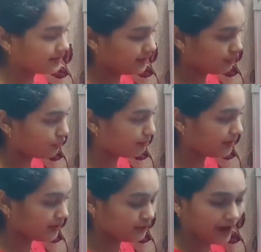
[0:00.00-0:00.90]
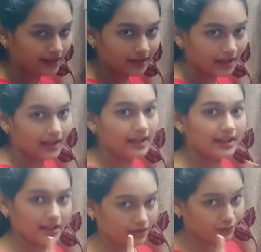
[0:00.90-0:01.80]
0 plus 1
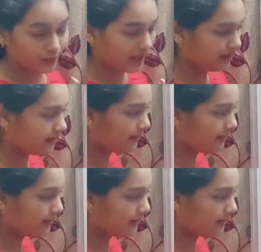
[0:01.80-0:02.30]
is 1.